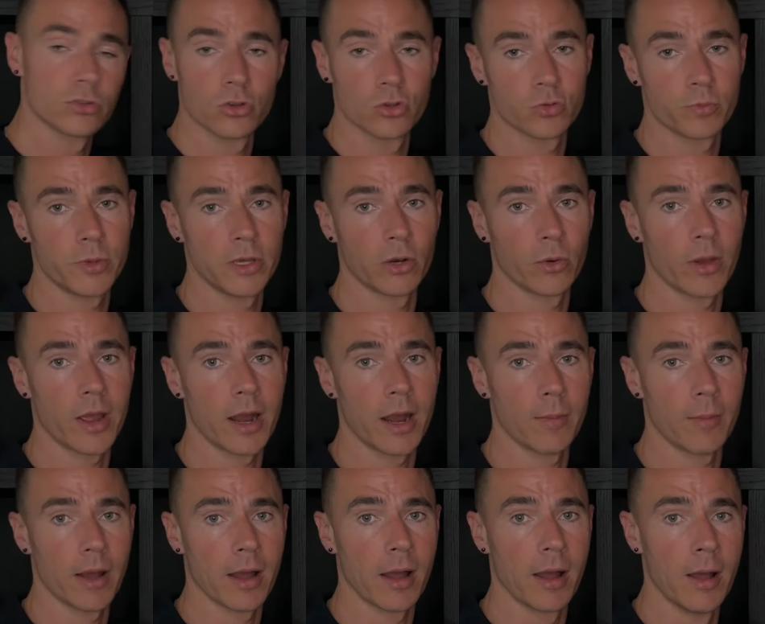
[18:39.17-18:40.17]
Sospiro
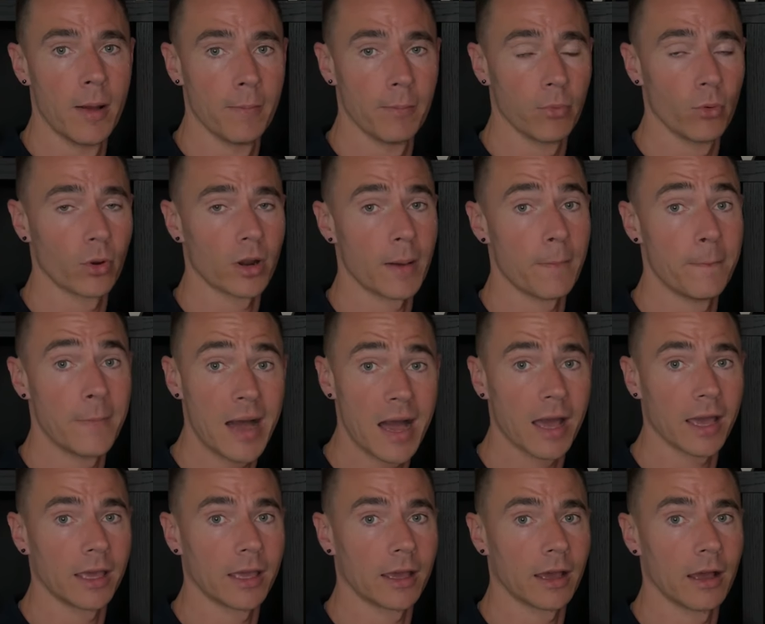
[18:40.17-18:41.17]
Erba Pura
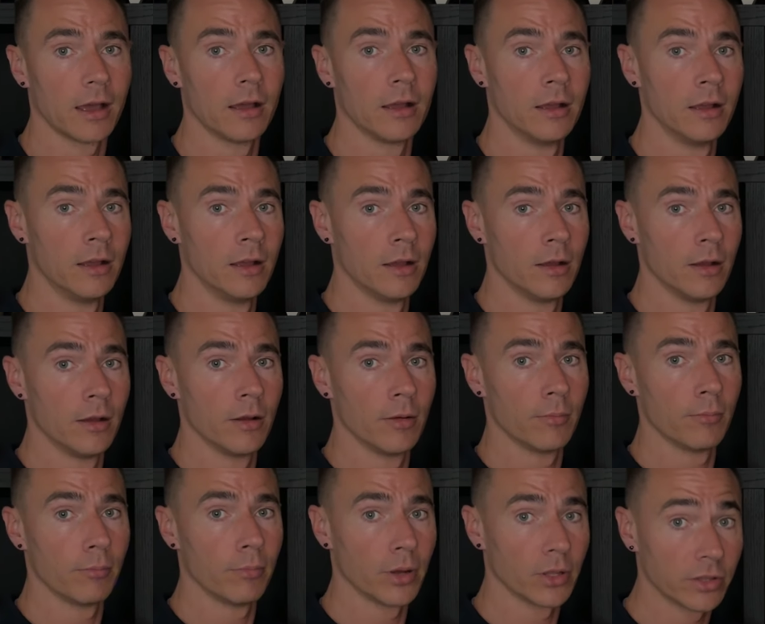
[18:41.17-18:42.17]
Magica.
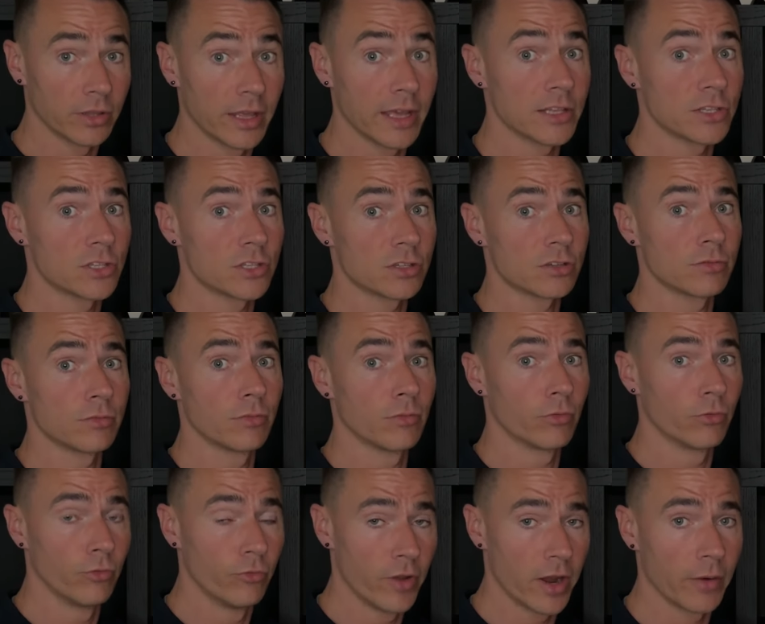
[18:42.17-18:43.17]
But that's
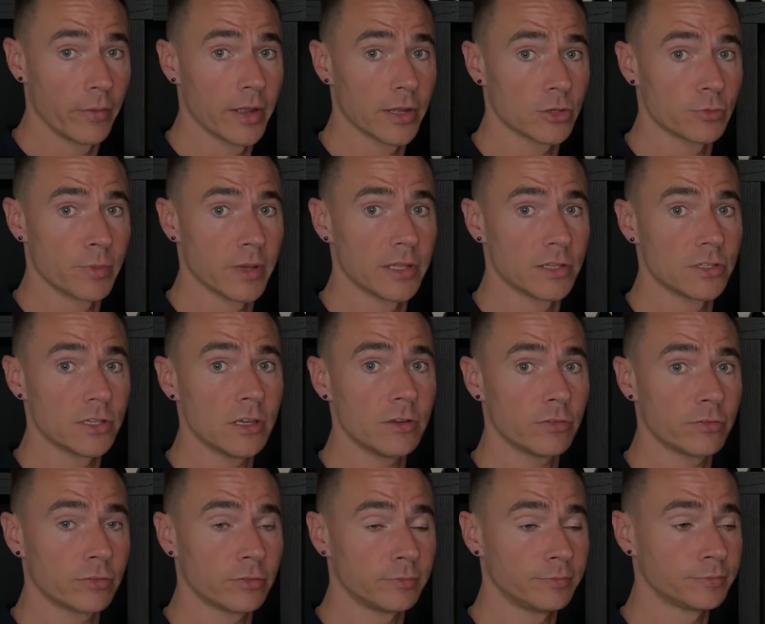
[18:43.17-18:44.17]
very
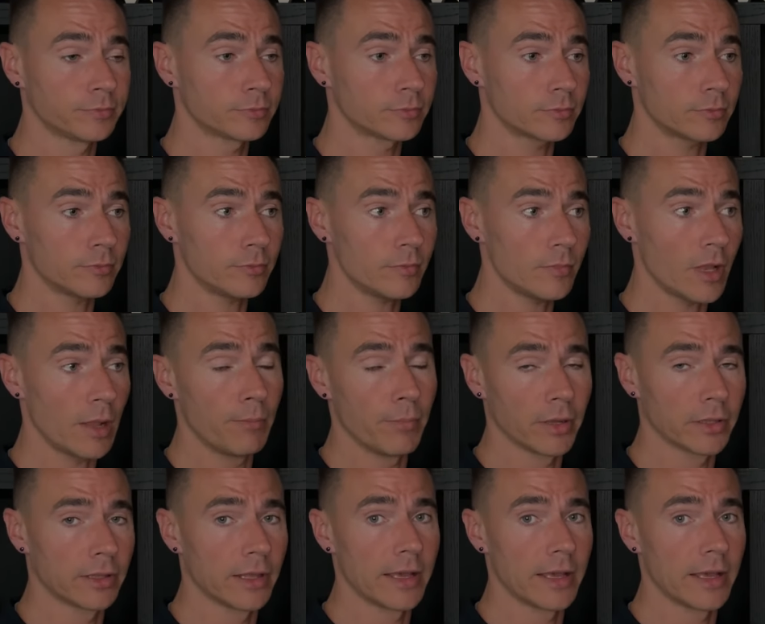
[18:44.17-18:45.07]
expensive. But